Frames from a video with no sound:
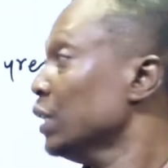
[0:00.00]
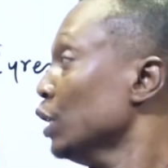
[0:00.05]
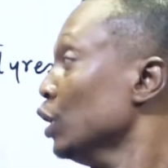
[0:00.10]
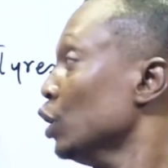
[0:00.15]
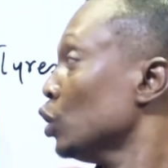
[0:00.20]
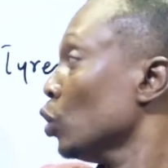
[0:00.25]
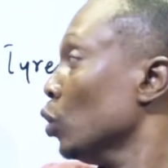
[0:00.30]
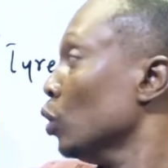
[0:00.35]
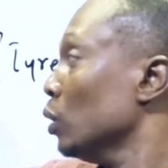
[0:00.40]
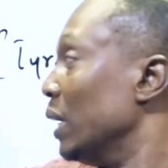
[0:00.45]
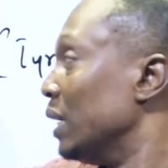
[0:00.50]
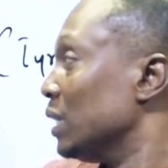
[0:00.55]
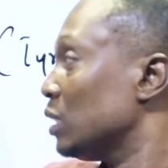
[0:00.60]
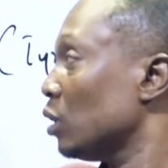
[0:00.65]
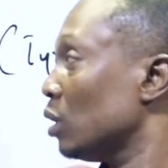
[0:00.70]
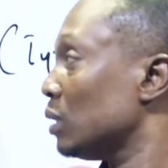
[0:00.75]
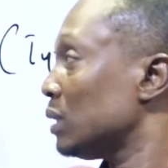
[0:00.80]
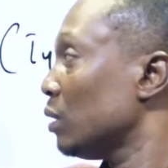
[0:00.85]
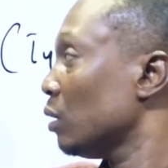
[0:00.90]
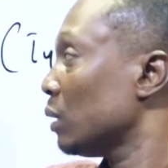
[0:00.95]
So let's
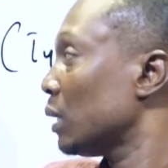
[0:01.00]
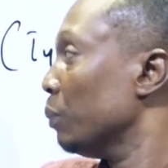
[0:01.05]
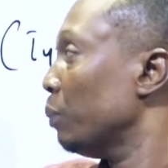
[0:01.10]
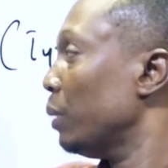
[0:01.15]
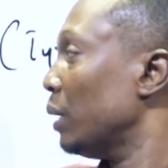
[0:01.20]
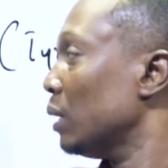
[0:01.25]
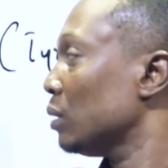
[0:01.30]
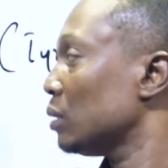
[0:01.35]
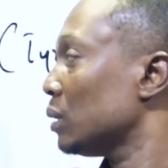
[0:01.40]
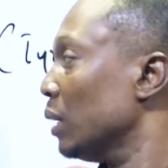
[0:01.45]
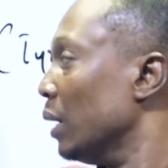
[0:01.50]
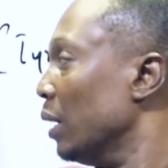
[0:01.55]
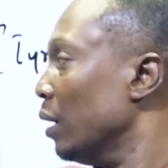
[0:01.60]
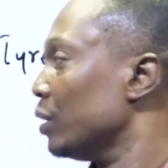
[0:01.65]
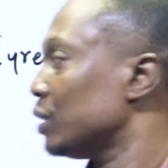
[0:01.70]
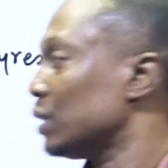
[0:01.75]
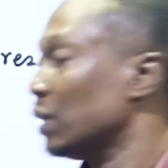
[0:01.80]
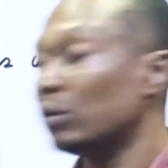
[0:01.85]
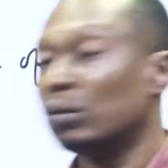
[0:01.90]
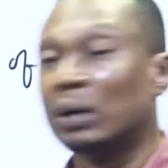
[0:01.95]
just talk about
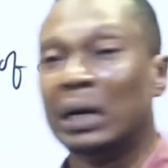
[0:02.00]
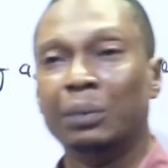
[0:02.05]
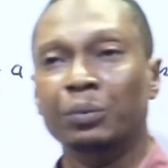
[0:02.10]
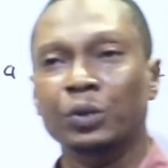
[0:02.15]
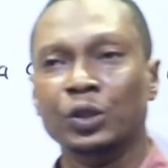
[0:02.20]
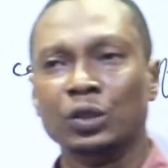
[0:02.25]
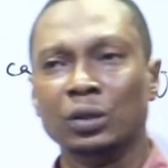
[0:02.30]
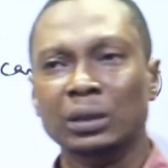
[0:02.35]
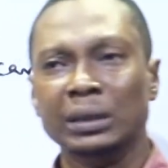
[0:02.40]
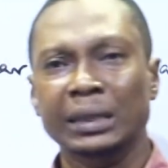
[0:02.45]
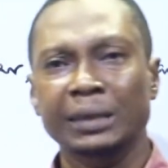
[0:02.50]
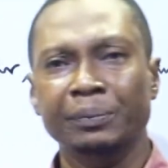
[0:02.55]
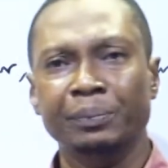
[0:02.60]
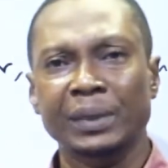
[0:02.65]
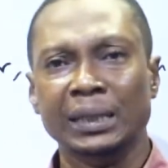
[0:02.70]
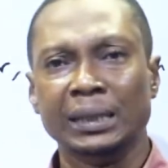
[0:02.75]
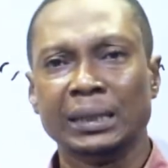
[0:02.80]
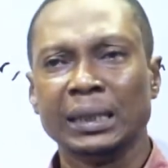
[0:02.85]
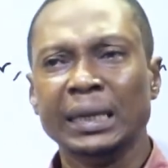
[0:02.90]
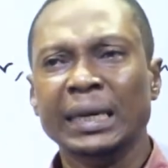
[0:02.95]
circular motion in a
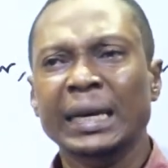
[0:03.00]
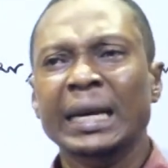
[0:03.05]
bit.